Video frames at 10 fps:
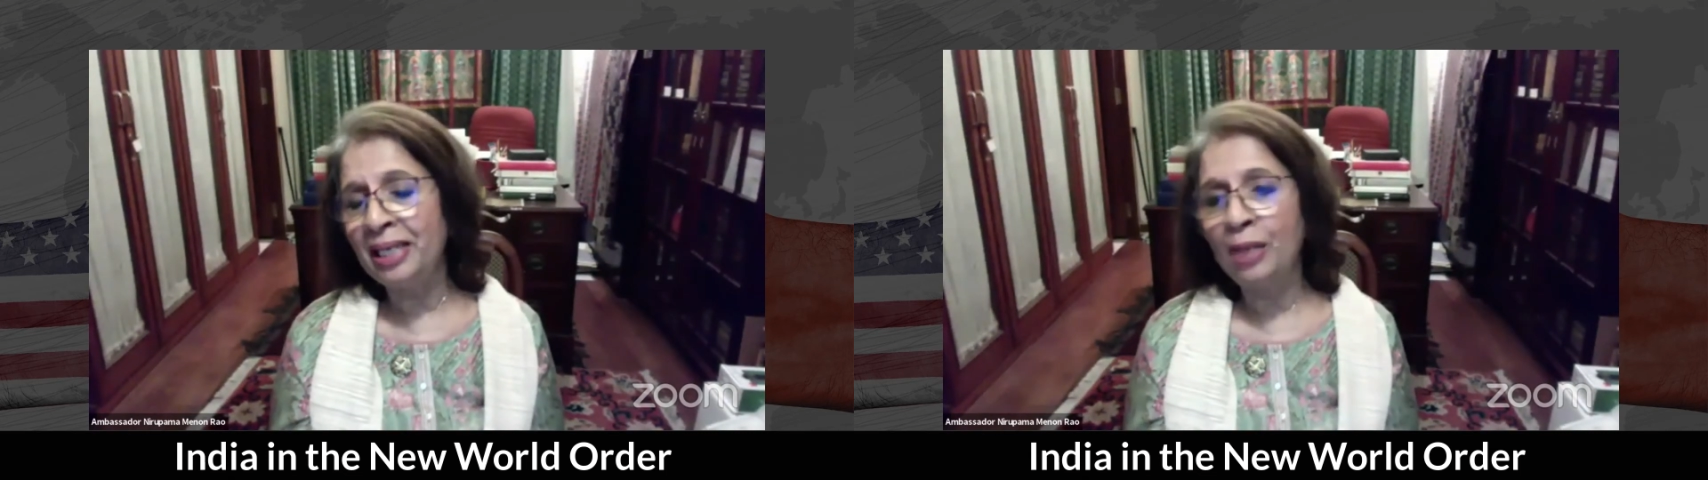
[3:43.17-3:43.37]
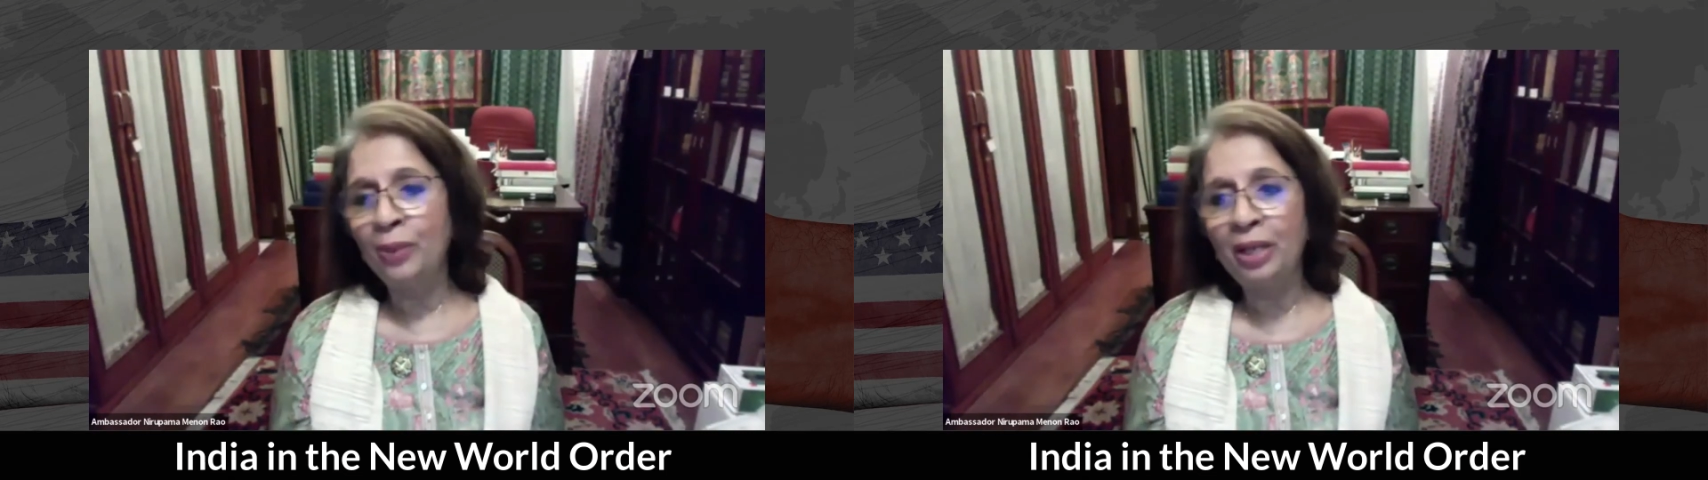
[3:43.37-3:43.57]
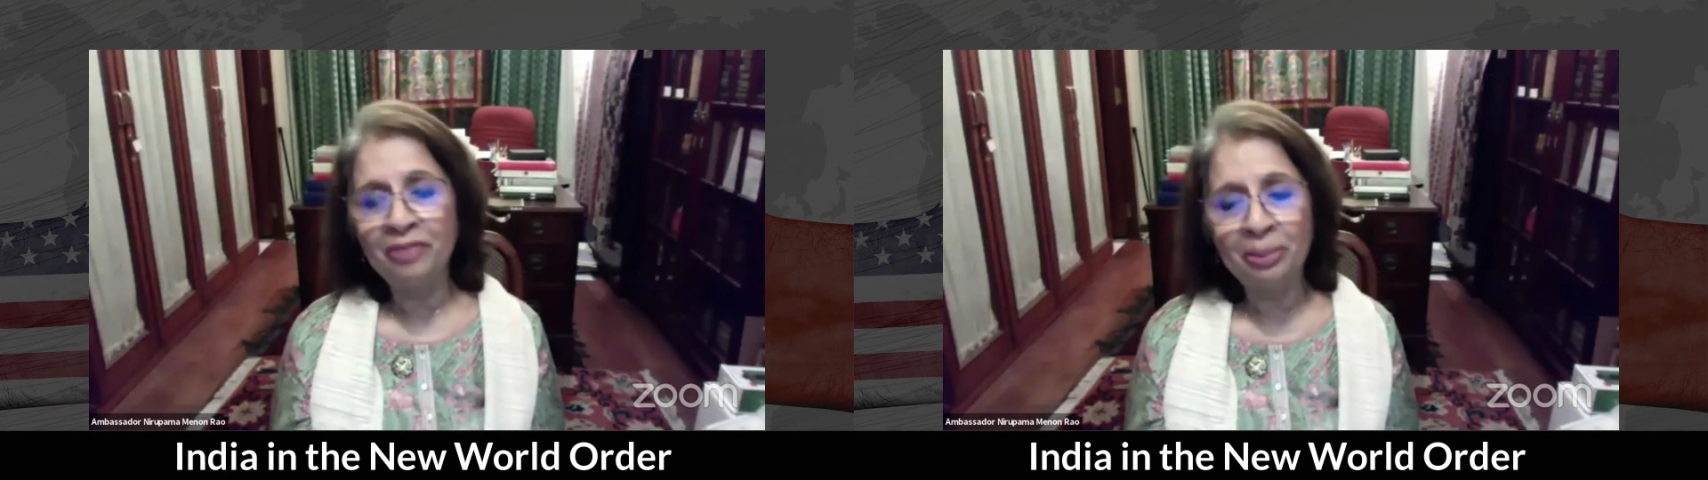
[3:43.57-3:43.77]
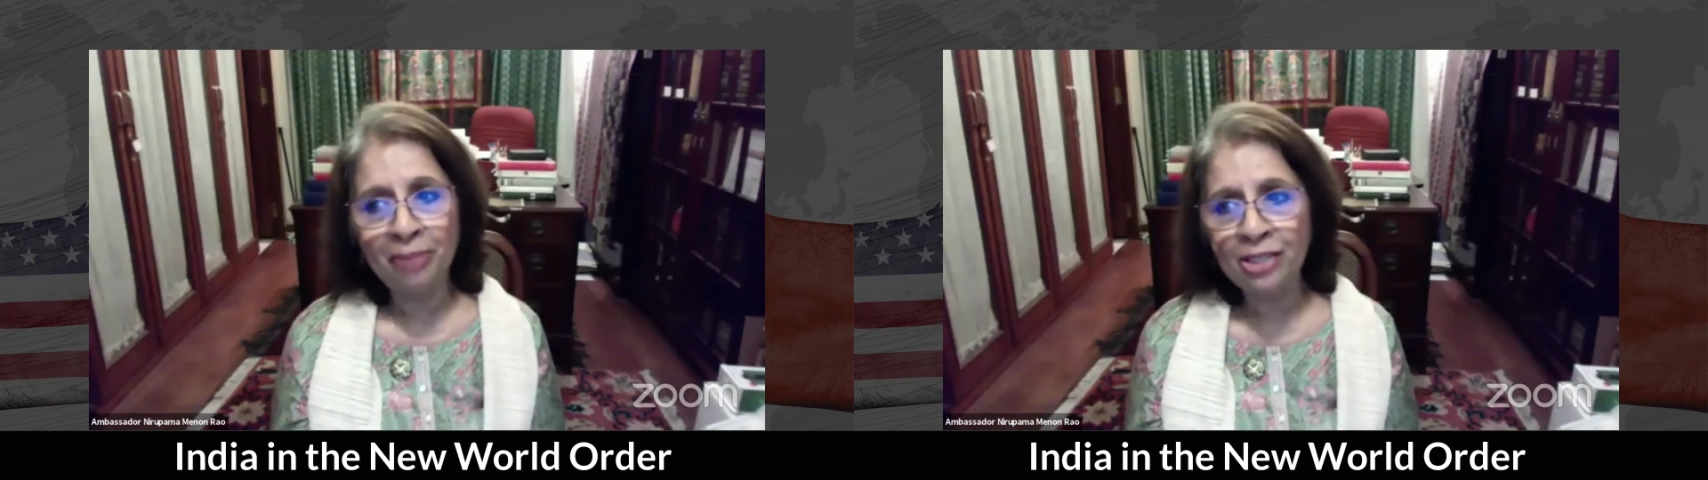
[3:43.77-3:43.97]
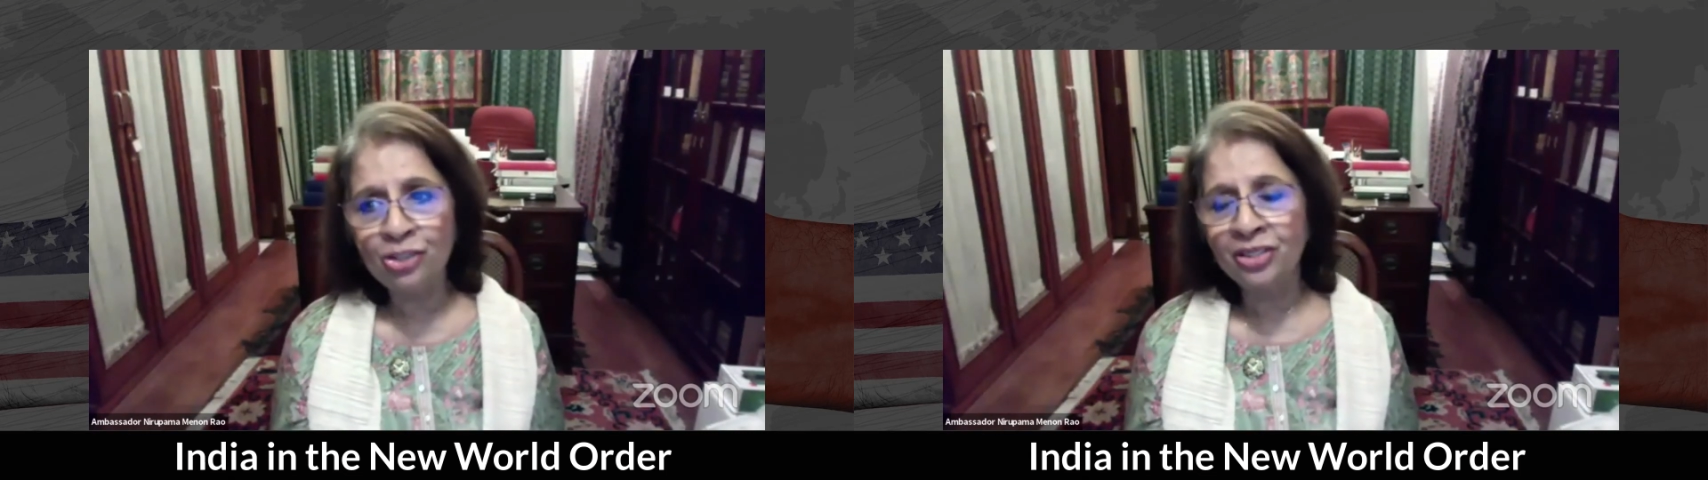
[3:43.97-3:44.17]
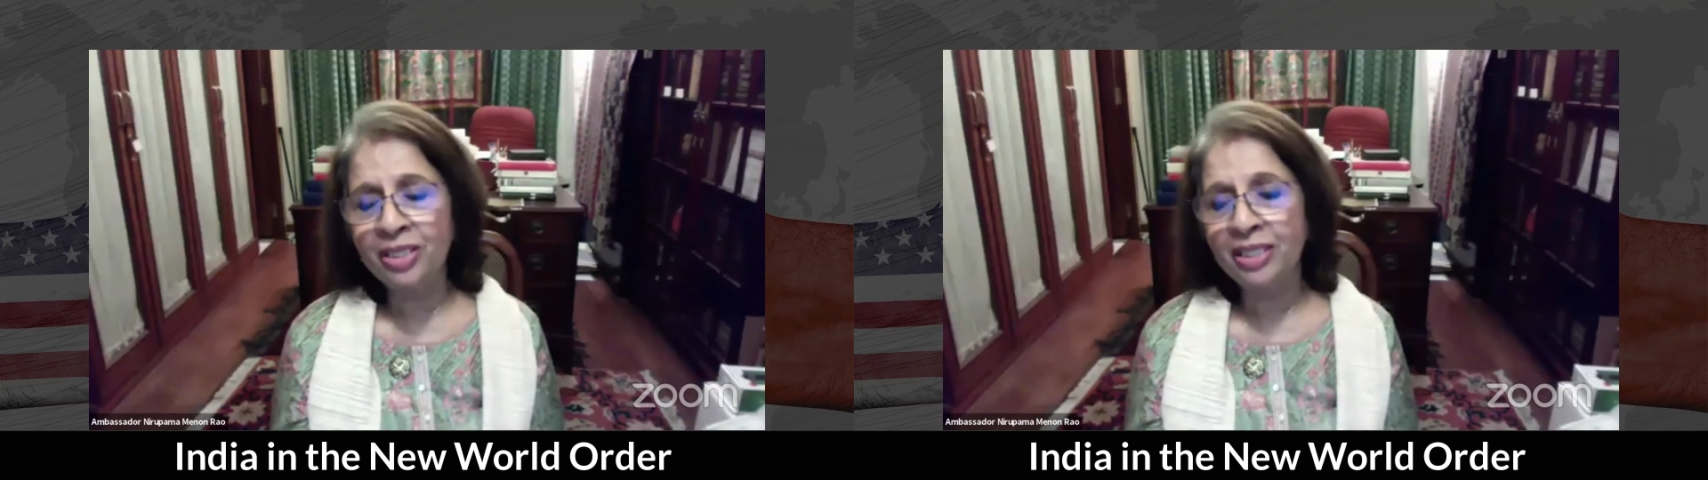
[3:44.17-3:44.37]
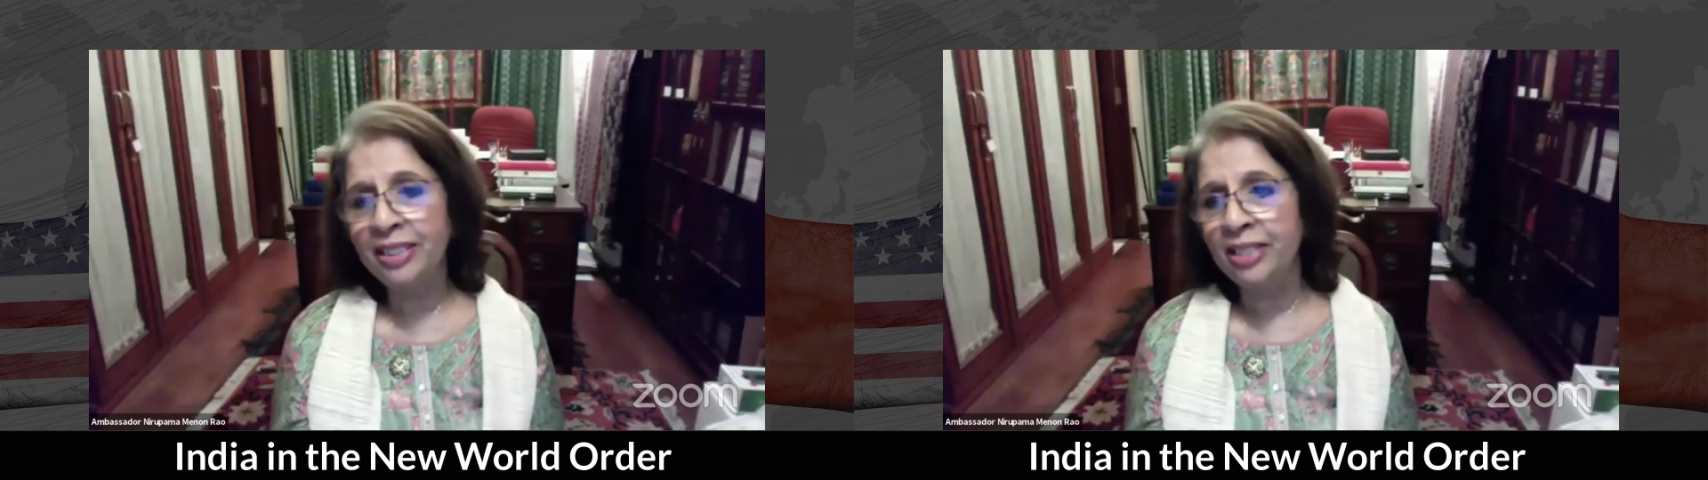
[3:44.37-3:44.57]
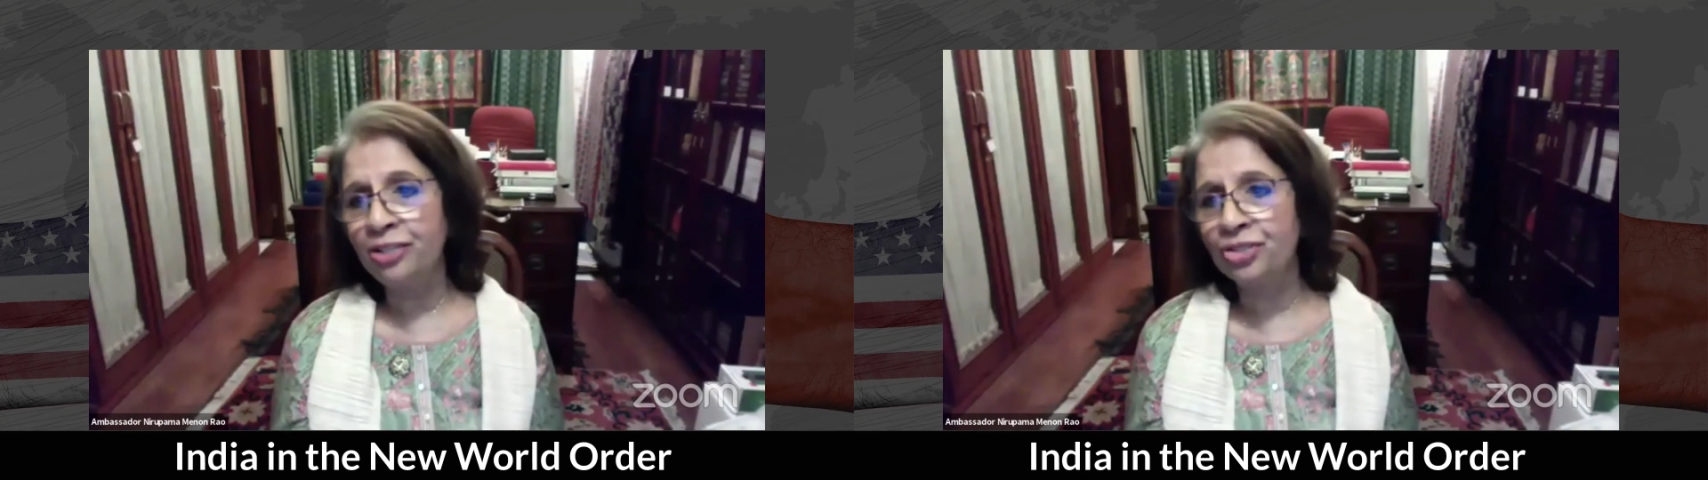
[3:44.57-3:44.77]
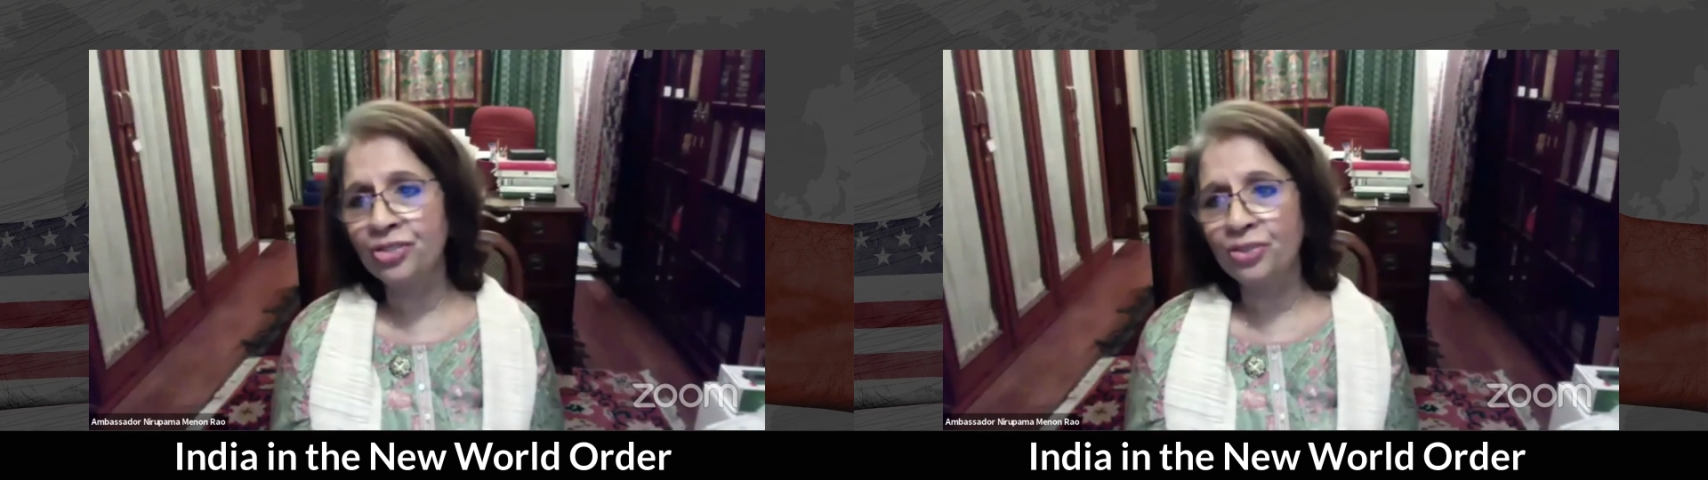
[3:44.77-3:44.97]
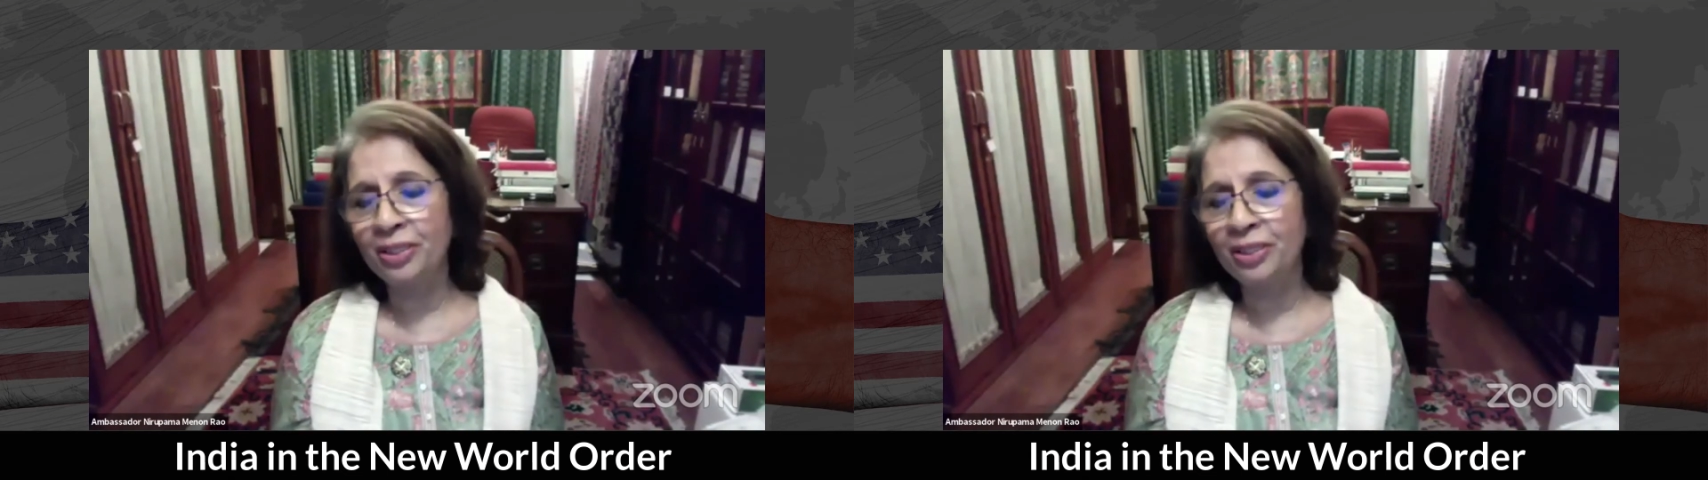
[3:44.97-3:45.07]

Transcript: however much the tensions